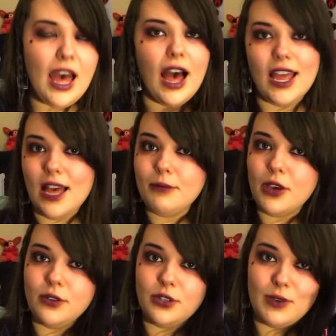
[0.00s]
I am
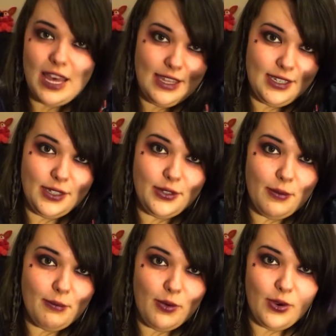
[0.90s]
going to wear this at
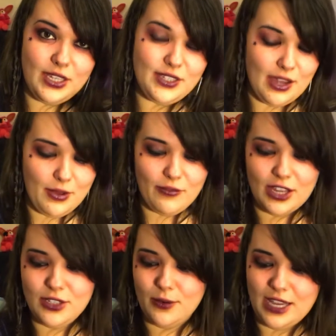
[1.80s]
some point, so if I
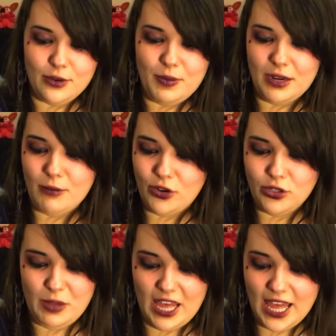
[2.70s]
do end up in a mosh
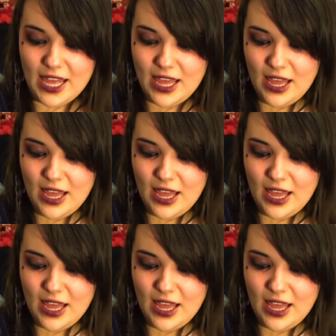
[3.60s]
pit